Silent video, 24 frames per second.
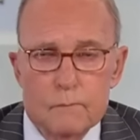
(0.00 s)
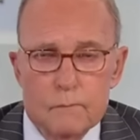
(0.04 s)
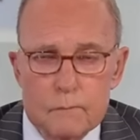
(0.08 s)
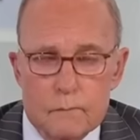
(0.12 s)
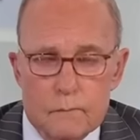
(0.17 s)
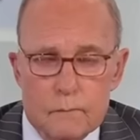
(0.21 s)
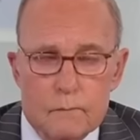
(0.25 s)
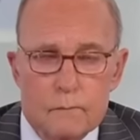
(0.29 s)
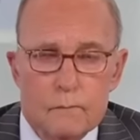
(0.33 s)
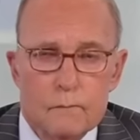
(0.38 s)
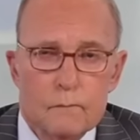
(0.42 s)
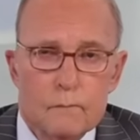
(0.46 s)

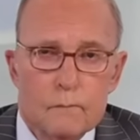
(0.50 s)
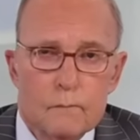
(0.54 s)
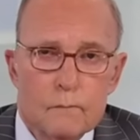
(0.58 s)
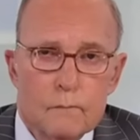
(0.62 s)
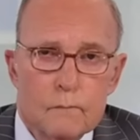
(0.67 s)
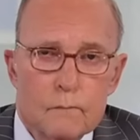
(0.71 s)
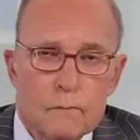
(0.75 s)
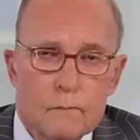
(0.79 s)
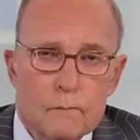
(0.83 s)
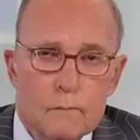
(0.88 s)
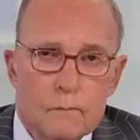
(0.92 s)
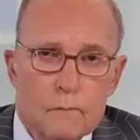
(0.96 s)

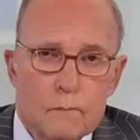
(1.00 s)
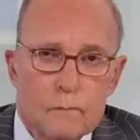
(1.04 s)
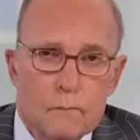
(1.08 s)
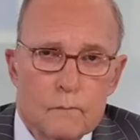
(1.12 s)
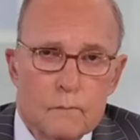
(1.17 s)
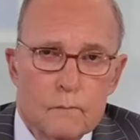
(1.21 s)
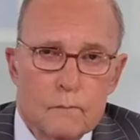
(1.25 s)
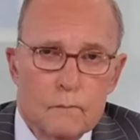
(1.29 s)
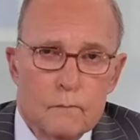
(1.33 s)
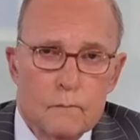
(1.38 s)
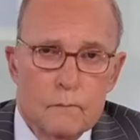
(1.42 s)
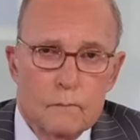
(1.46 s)

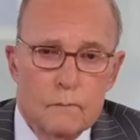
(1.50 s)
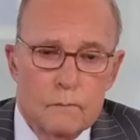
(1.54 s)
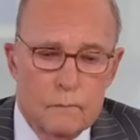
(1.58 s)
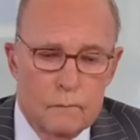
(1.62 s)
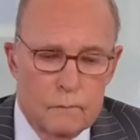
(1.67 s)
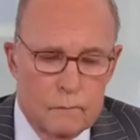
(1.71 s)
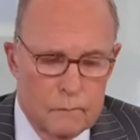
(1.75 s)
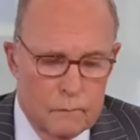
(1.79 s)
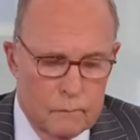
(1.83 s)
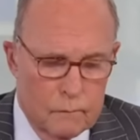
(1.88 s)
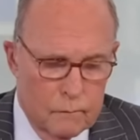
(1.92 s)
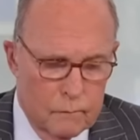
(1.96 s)

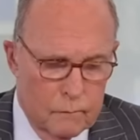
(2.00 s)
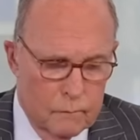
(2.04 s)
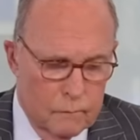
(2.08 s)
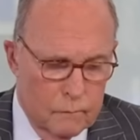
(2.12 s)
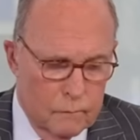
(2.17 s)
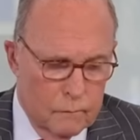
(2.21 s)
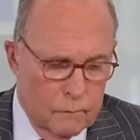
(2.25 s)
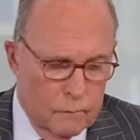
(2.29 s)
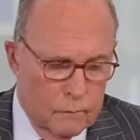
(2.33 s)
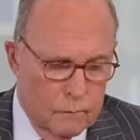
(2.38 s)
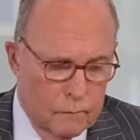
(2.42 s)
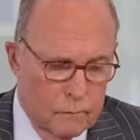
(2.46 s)

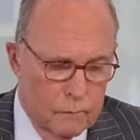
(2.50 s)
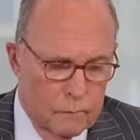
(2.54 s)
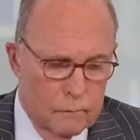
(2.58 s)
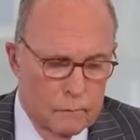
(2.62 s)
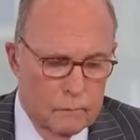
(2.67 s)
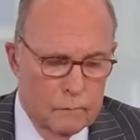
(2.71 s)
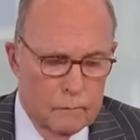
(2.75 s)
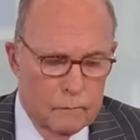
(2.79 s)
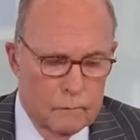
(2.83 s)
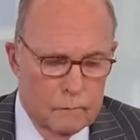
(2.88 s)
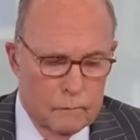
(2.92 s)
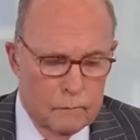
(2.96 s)

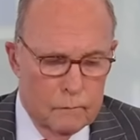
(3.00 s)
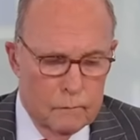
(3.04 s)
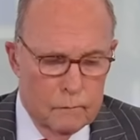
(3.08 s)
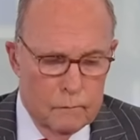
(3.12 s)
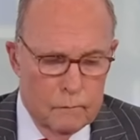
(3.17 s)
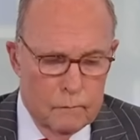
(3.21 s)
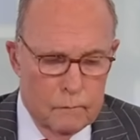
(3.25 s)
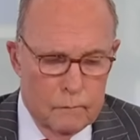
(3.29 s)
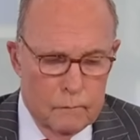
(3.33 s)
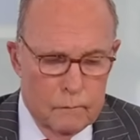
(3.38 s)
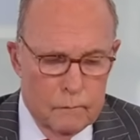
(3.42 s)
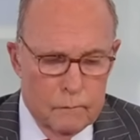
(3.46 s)

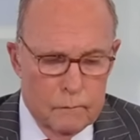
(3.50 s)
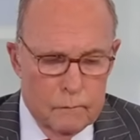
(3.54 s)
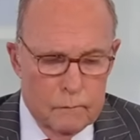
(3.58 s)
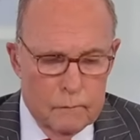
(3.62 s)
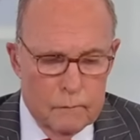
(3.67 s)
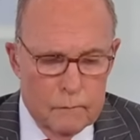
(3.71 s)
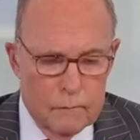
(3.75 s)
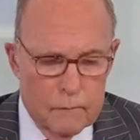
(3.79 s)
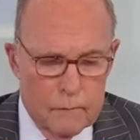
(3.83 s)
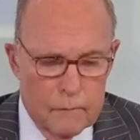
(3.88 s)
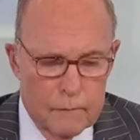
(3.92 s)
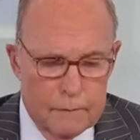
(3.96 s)

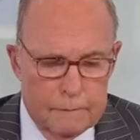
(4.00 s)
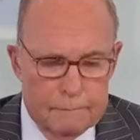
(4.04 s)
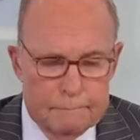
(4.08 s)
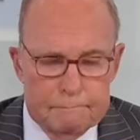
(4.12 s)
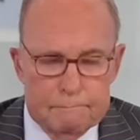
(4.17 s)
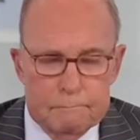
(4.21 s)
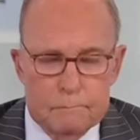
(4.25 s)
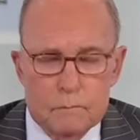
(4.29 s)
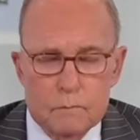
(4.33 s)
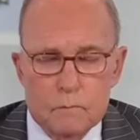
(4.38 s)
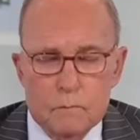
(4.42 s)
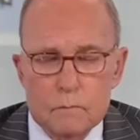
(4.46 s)

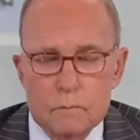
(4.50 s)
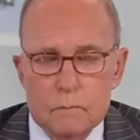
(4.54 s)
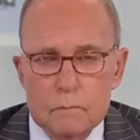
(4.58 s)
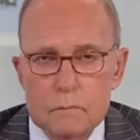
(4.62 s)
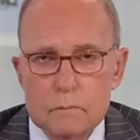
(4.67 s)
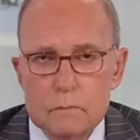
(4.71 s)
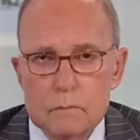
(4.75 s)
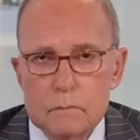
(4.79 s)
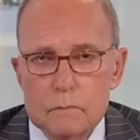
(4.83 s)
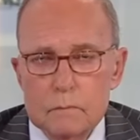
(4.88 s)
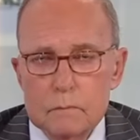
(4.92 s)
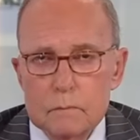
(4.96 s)

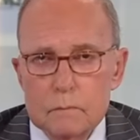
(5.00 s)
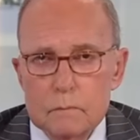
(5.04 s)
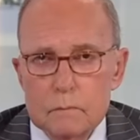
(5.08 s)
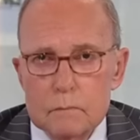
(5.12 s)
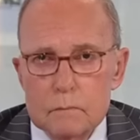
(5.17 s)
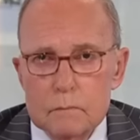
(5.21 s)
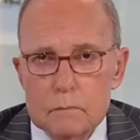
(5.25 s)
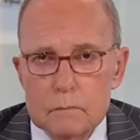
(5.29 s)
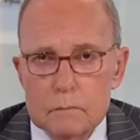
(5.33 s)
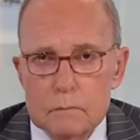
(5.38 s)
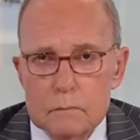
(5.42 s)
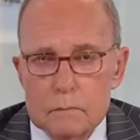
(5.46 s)

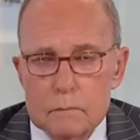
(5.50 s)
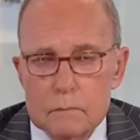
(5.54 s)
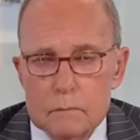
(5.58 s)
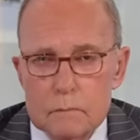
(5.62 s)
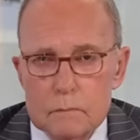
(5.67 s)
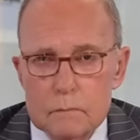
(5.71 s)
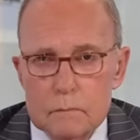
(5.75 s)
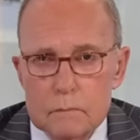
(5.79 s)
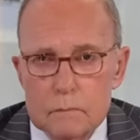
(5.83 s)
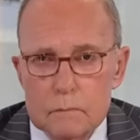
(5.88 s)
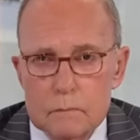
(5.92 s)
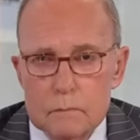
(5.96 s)

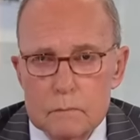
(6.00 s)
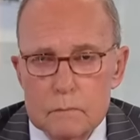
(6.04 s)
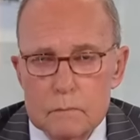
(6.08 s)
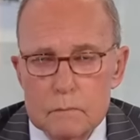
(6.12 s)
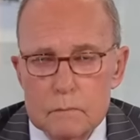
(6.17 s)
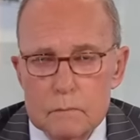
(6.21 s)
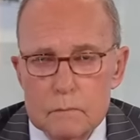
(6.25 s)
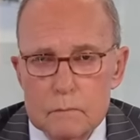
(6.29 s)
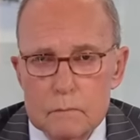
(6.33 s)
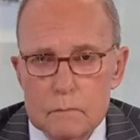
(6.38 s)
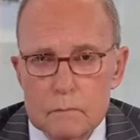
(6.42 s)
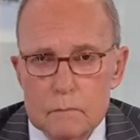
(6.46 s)

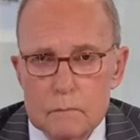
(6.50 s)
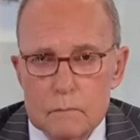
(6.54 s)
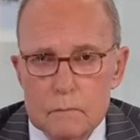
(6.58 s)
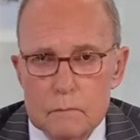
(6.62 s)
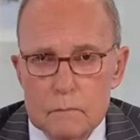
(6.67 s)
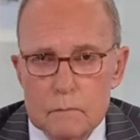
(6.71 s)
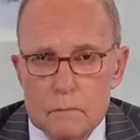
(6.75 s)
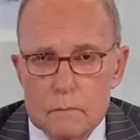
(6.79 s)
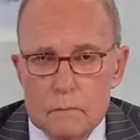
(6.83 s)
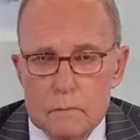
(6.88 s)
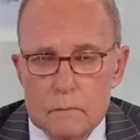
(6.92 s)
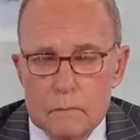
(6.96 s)

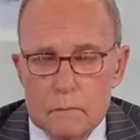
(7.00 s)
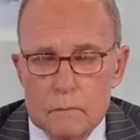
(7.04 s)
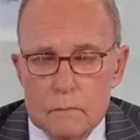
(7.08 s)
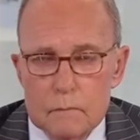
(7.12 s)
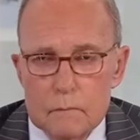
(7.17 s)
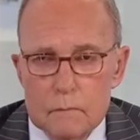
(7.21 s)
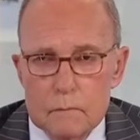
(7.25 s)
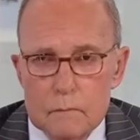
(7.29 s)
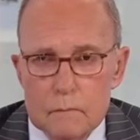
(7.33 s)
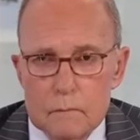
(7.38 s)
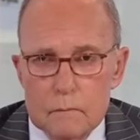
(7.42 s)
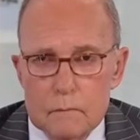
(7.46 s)

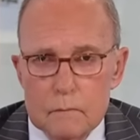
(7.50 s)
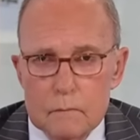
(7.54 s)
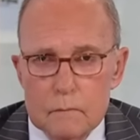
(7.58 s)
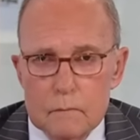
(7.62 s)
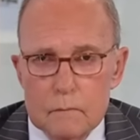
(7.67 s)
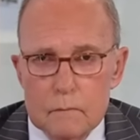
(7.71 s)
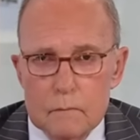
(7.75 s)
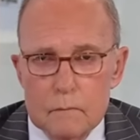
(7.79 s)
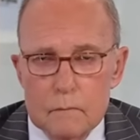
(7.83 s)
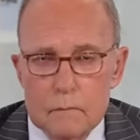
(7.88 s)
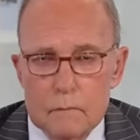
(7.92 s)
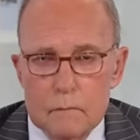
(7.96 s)
The person shown says nothing.